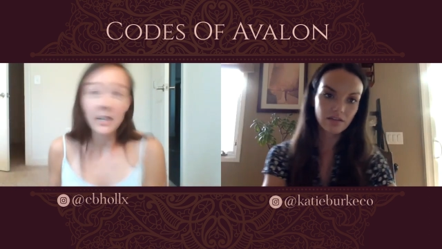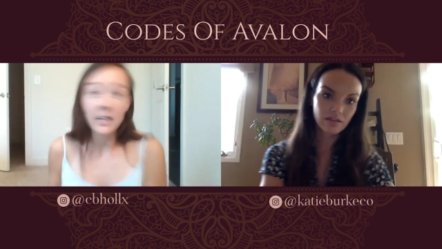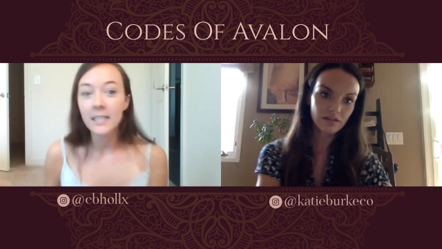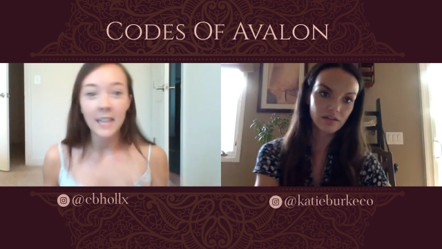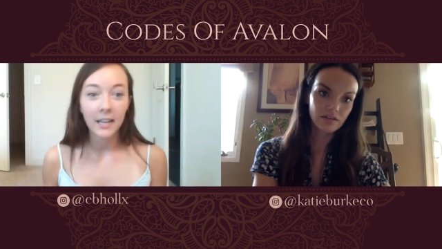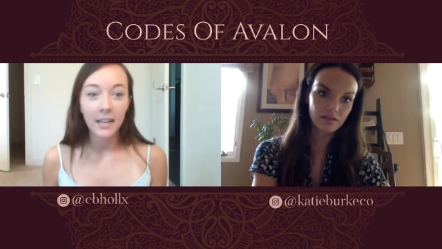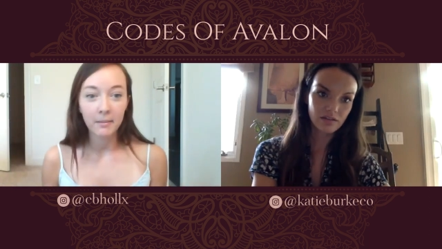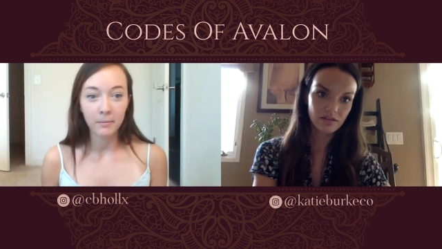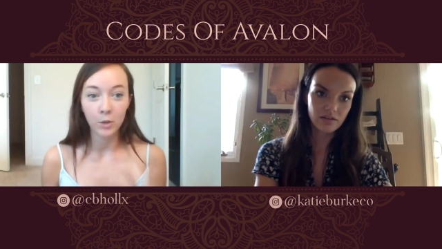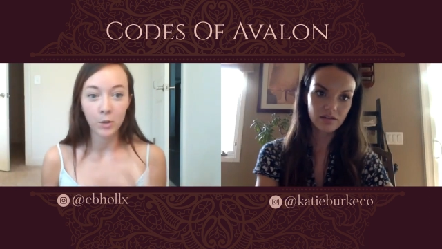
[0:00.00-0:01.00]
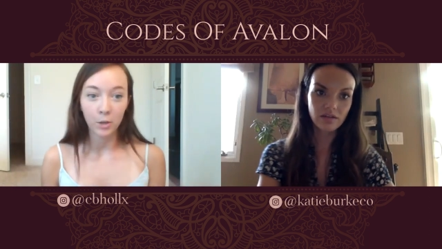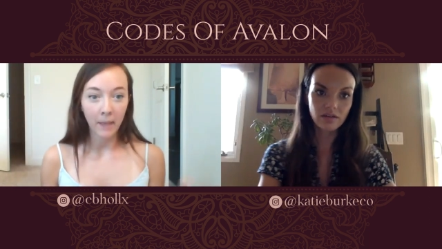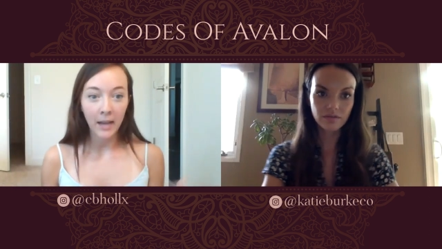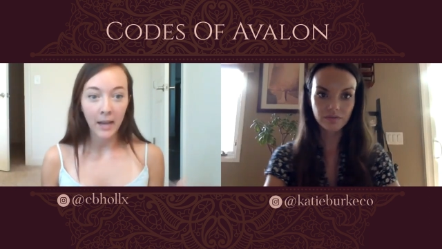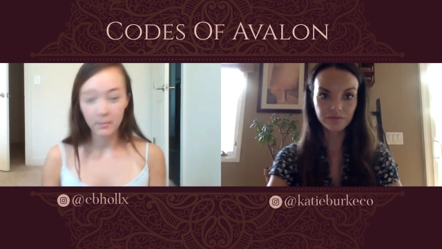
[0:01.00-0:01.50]
Speaker 1: it's not good or
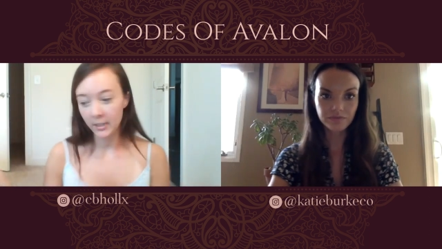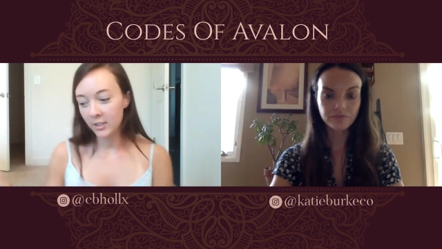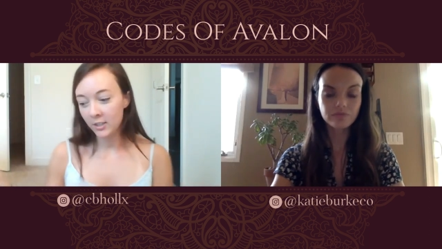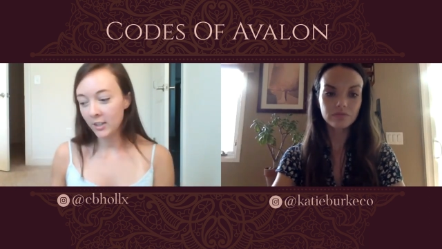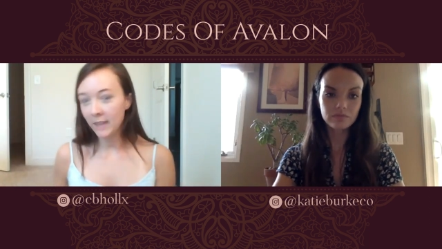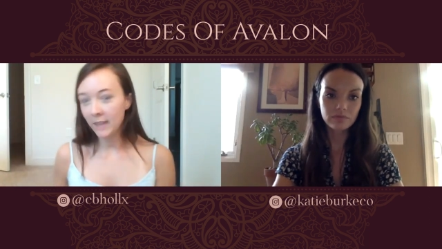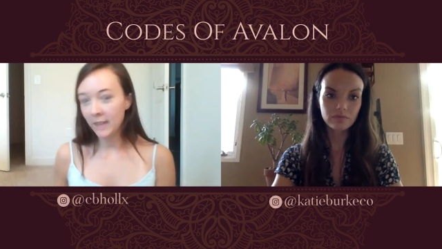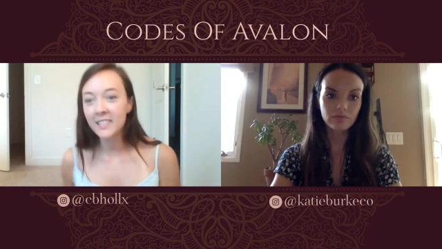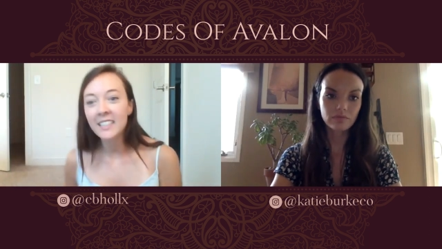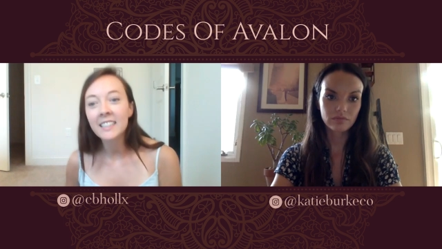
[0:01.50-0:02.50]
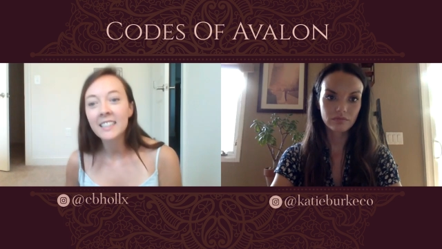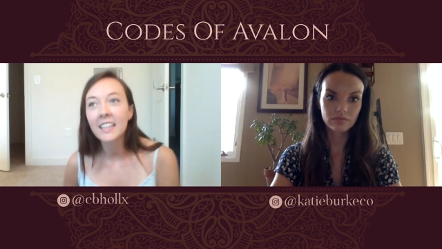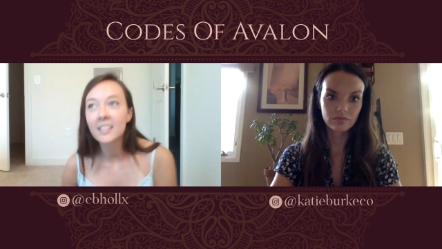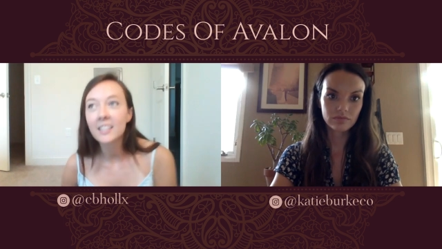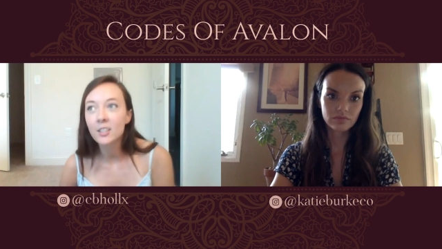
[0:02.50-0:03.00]
bad, but I'm just seeing like,
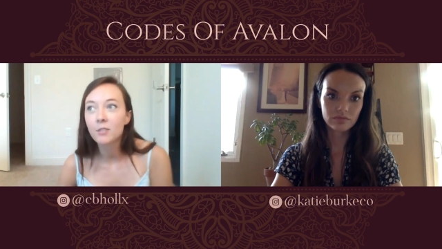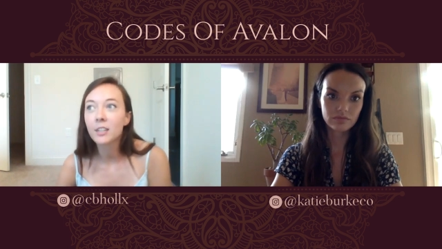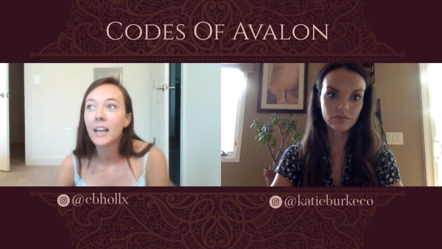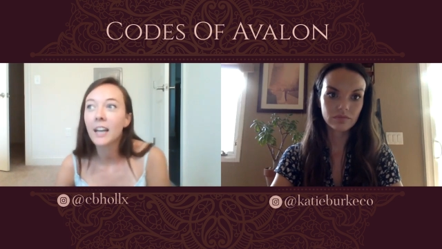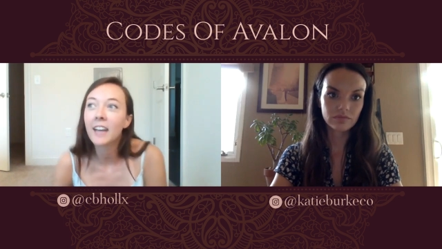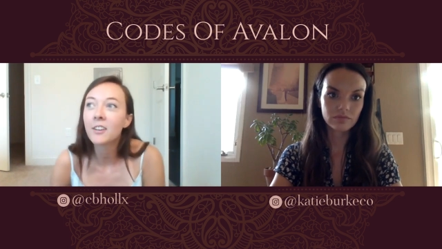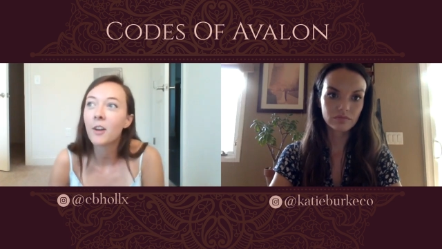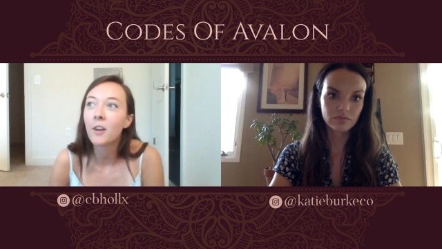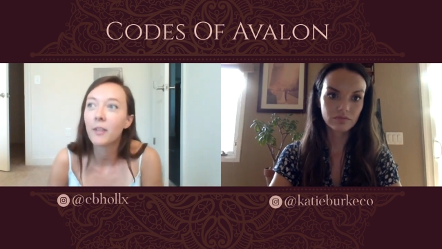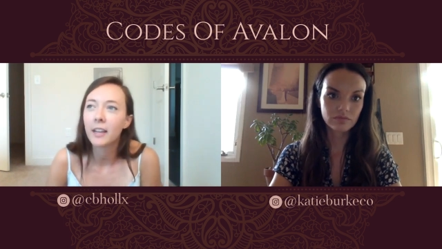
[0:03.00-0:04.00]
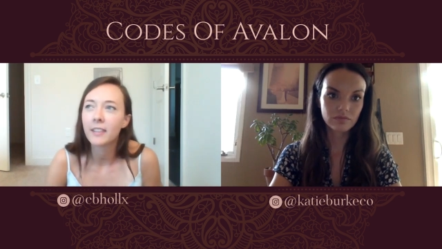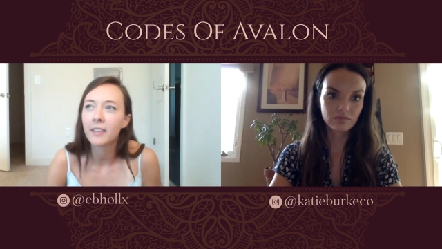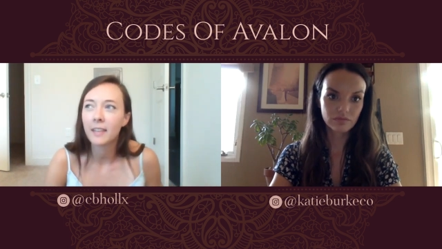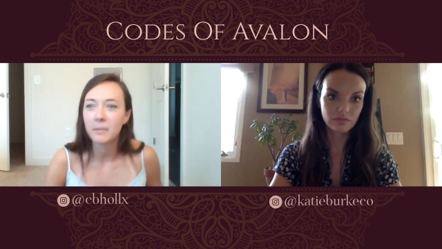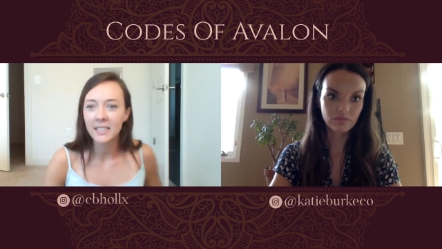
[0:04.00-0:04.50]
this could really, I don't know, like
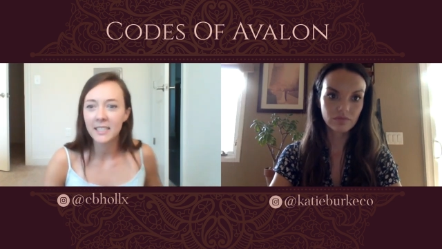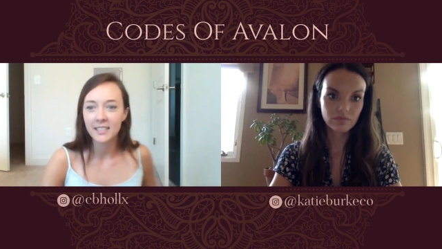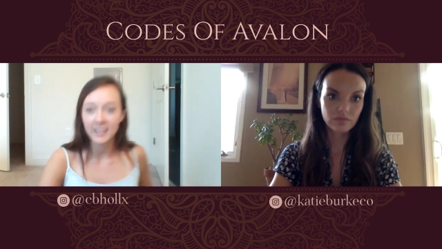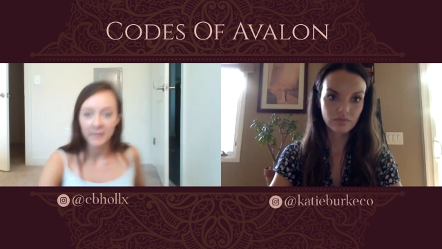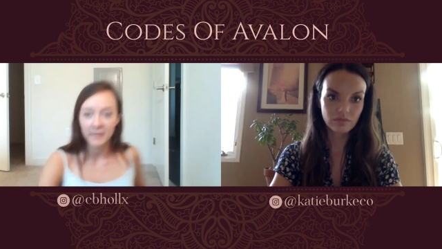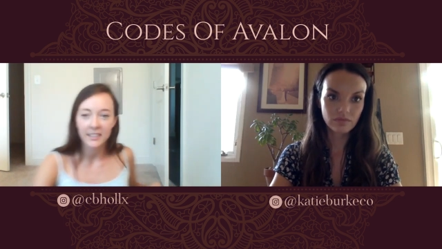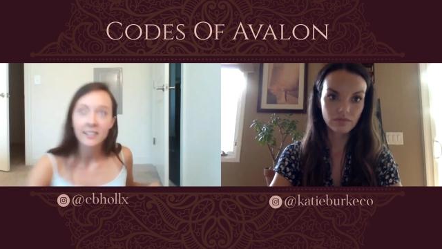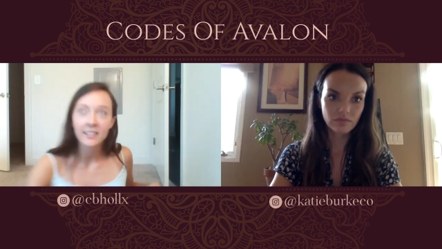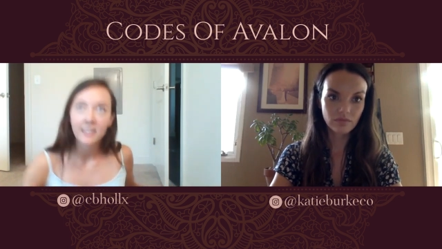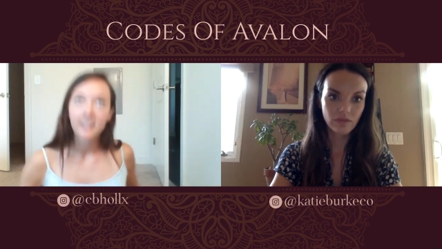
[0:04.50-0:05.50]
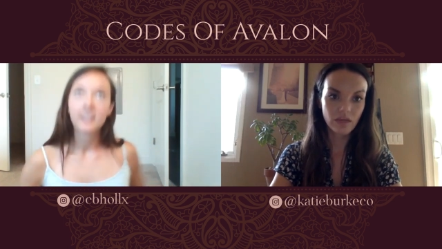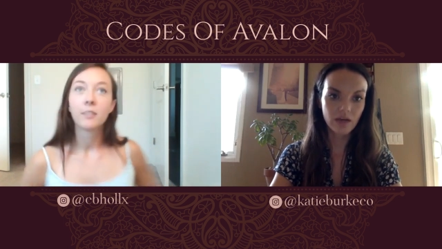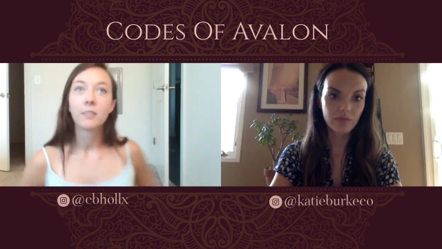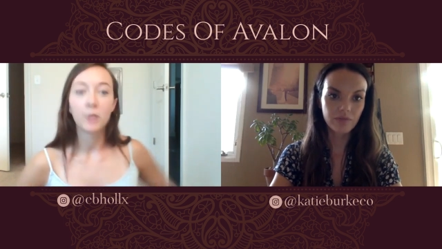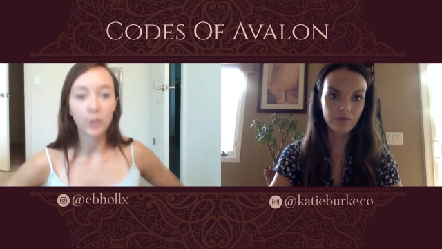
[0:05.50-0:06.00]
that piece is coming in
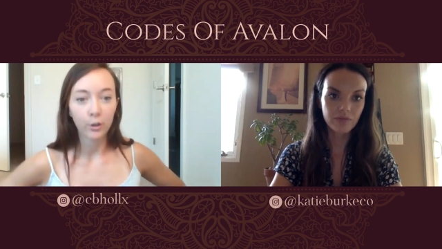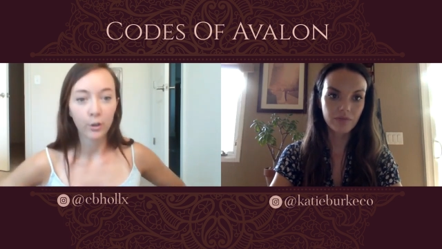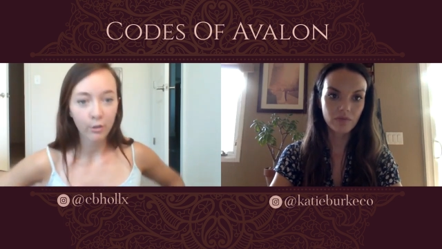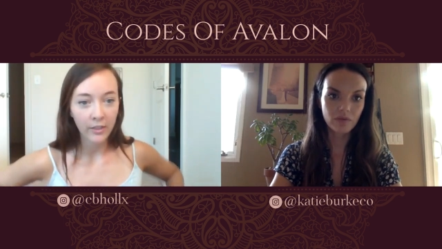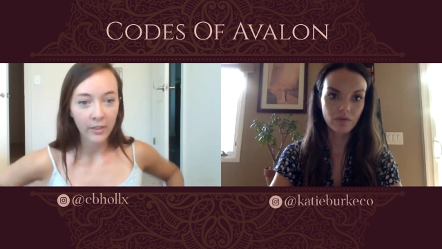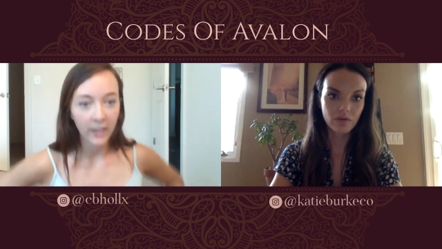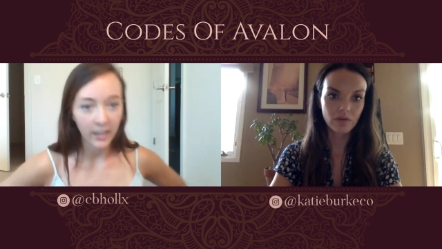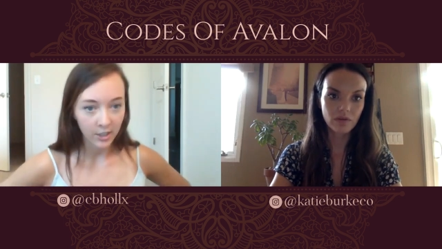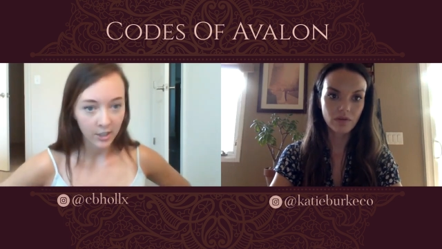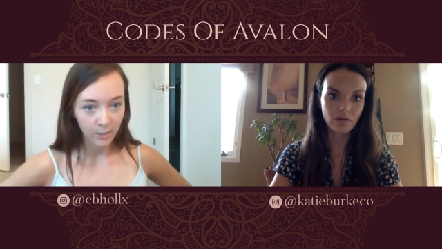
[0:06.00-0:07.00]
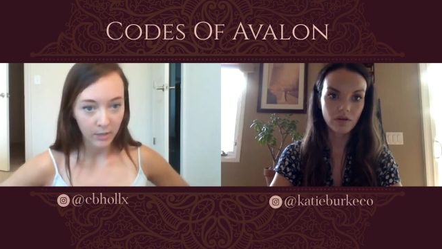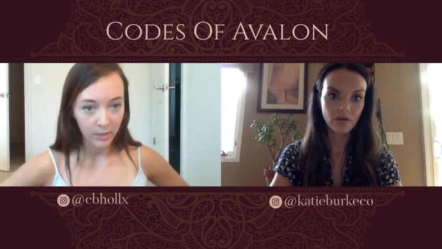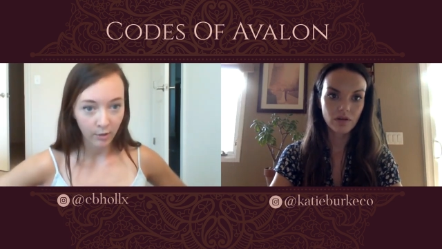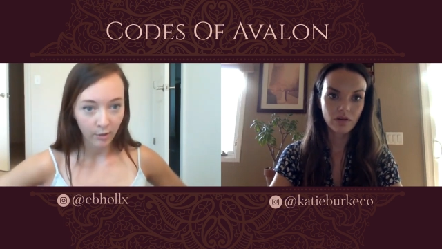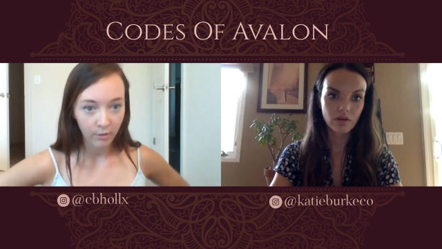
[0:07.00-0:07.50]
with the earth and the connection with the earth